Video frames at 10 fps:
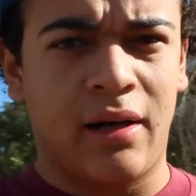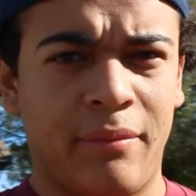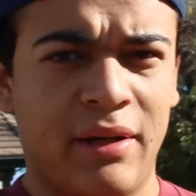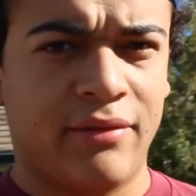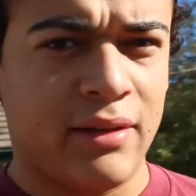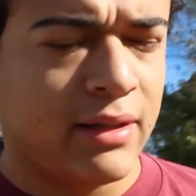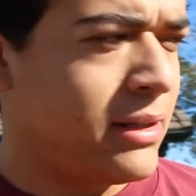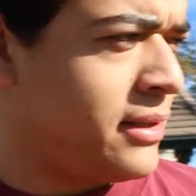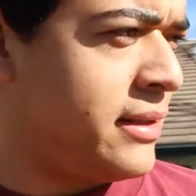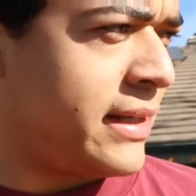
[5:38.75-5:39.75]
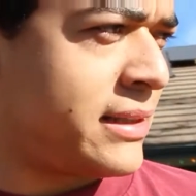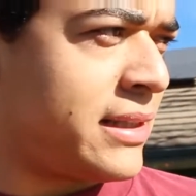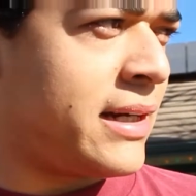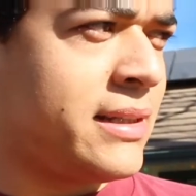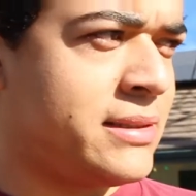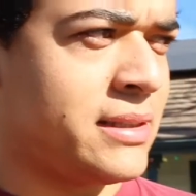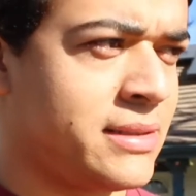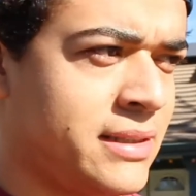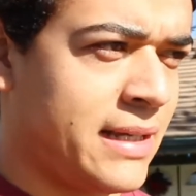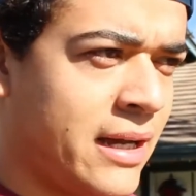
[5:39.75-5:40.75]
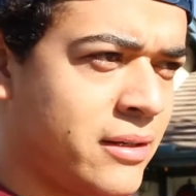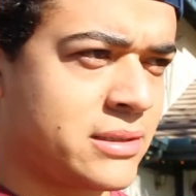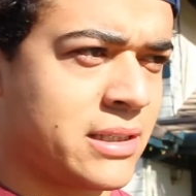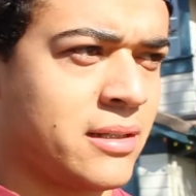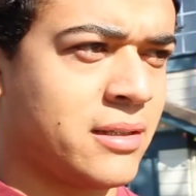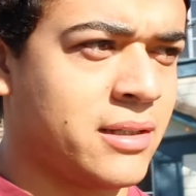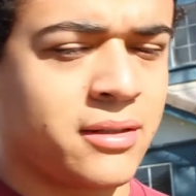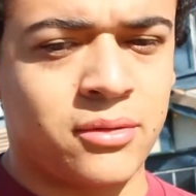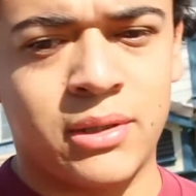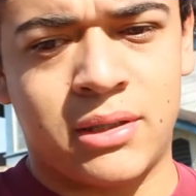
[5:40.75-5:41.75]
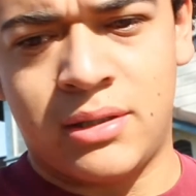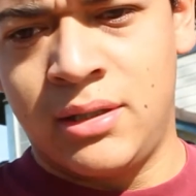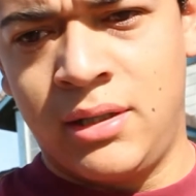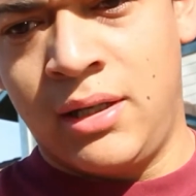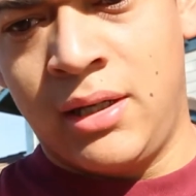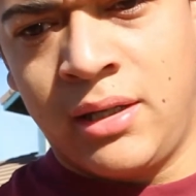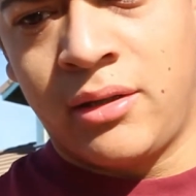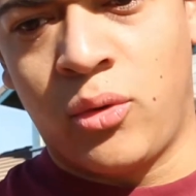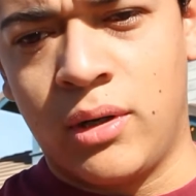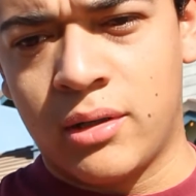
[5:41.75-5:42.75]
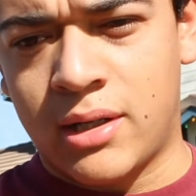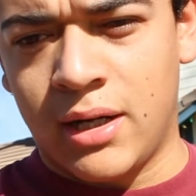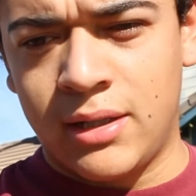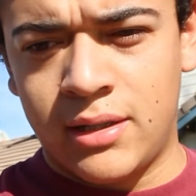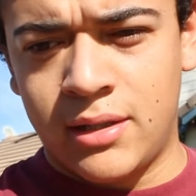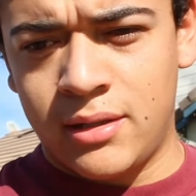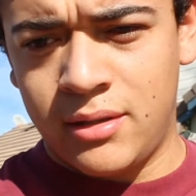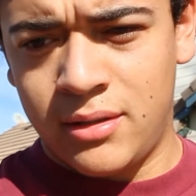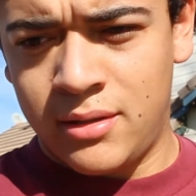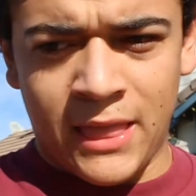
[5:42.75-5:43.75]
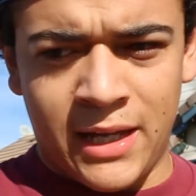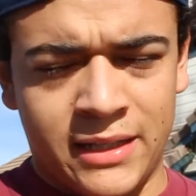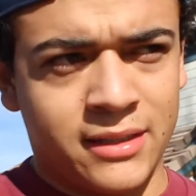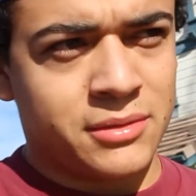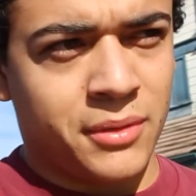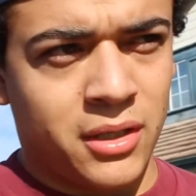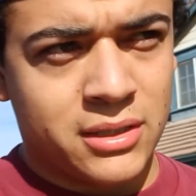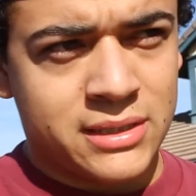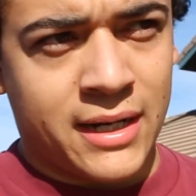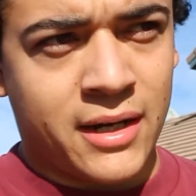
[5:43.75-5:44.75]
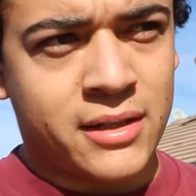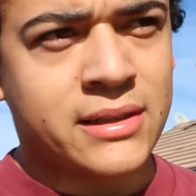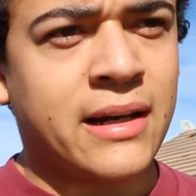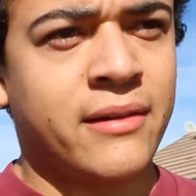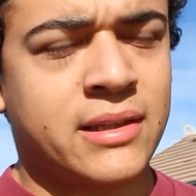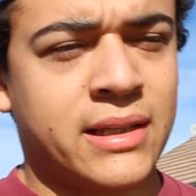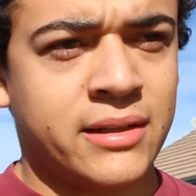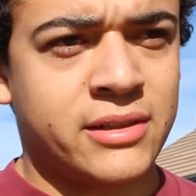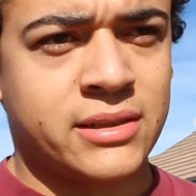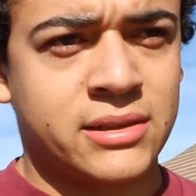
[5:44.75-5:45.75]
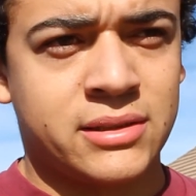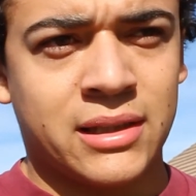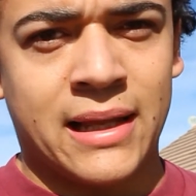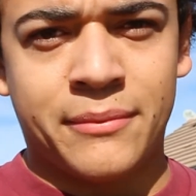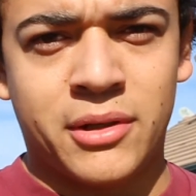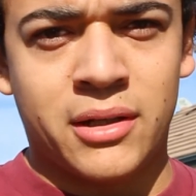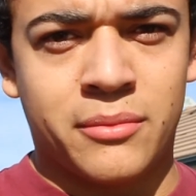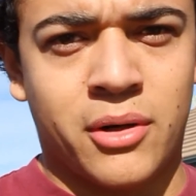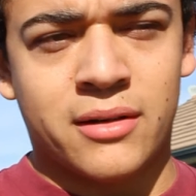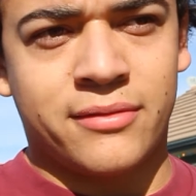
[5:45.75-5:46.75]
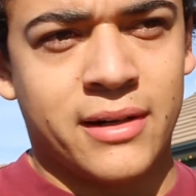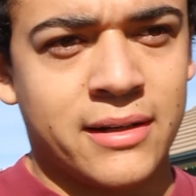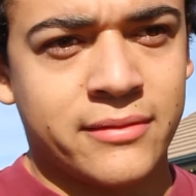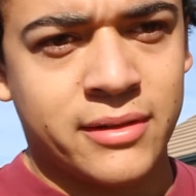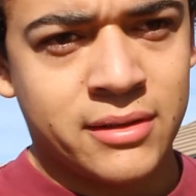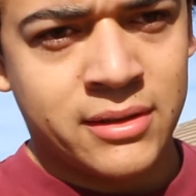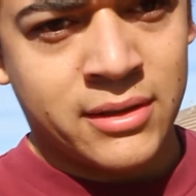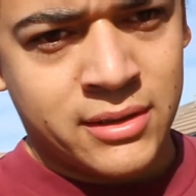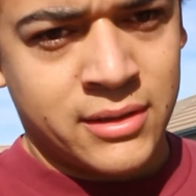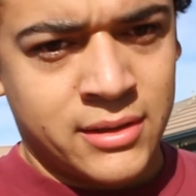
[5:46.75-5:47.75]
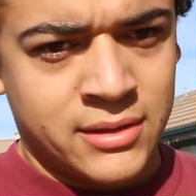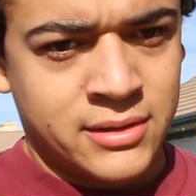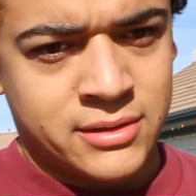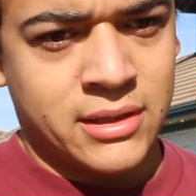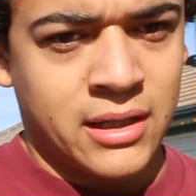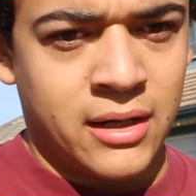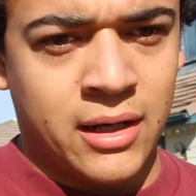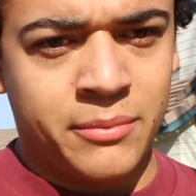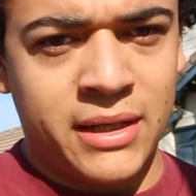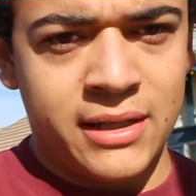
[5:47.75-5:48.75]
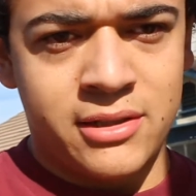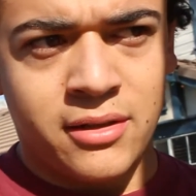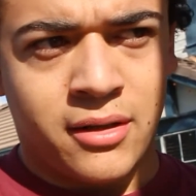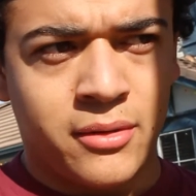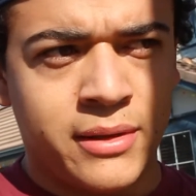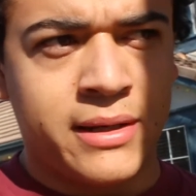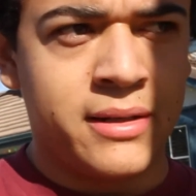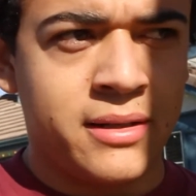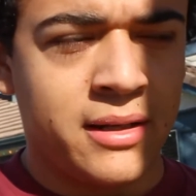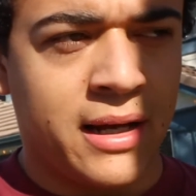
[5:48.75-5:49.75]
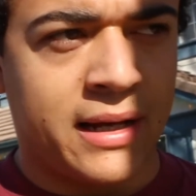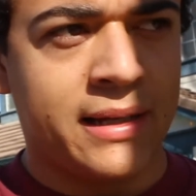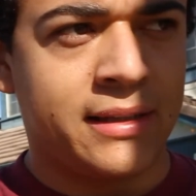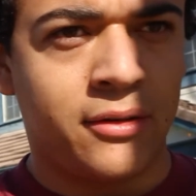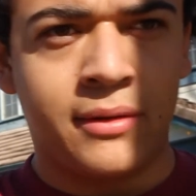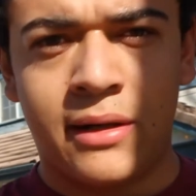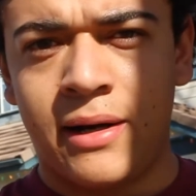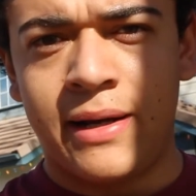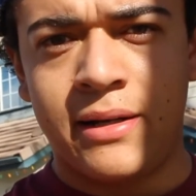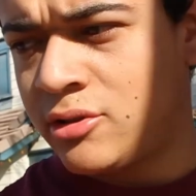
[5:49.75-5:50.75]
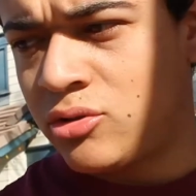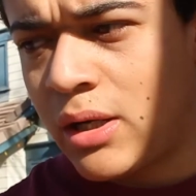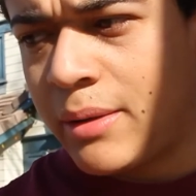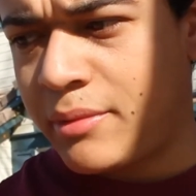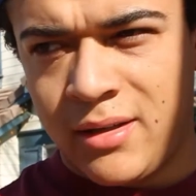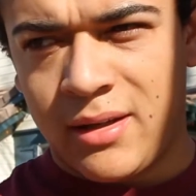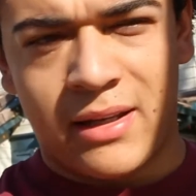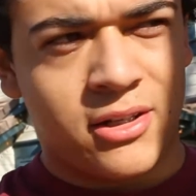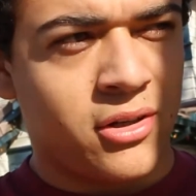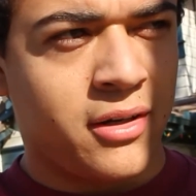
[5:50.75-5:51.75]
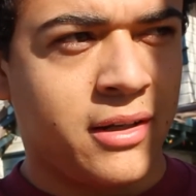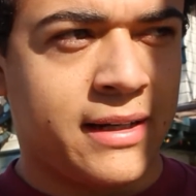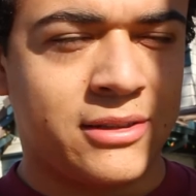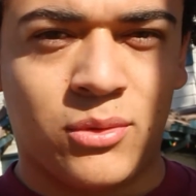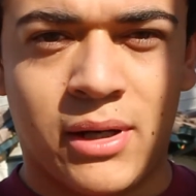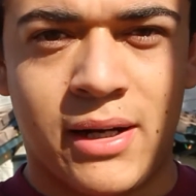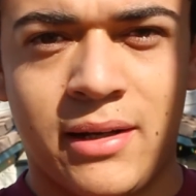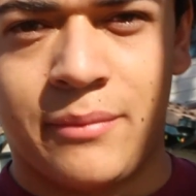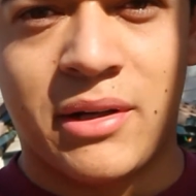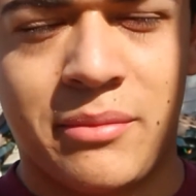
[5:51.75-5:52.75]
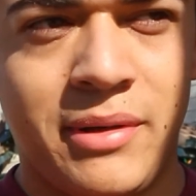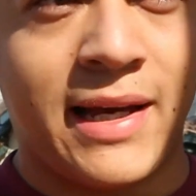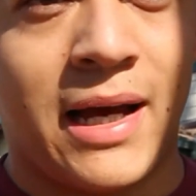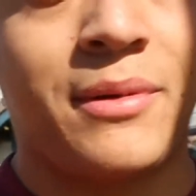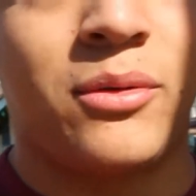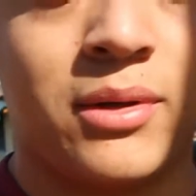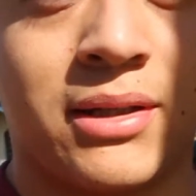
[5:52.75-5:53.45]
I'm definitely excited to see how it's gonna look with the wheel color and the smaller tires and everything just slammed on the Mark 5. So I'll update you all when I get the rear end swap and show you guys why I'm gonna be happy with